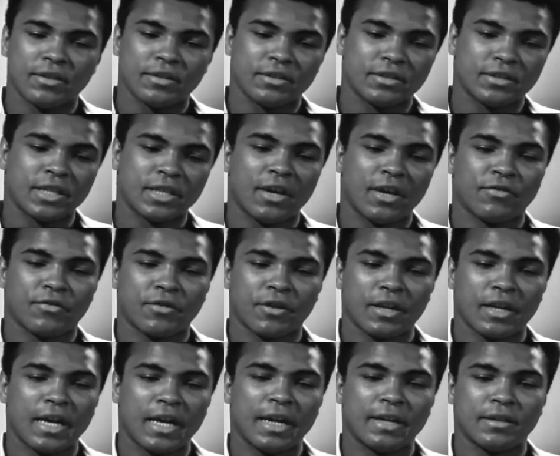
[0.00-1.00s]
down in South
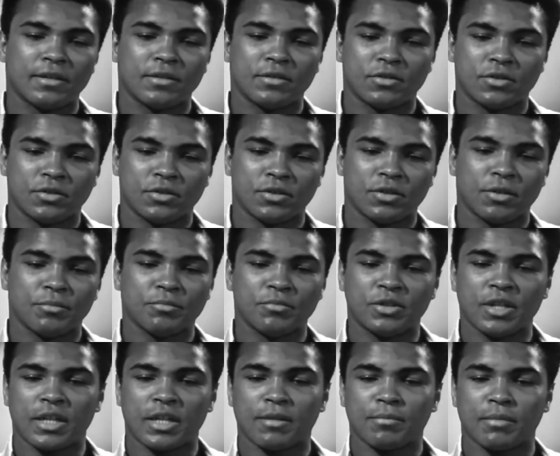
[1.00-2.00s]
Carolina, some
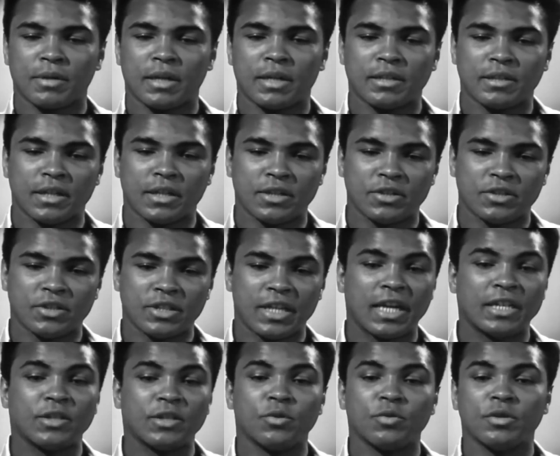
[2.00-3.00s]
chicken plantation.
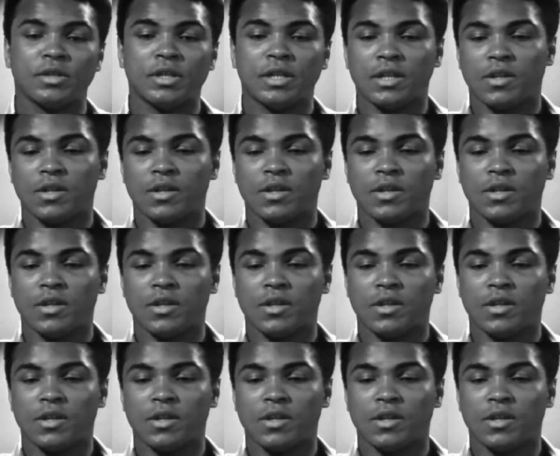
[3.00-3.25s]
I know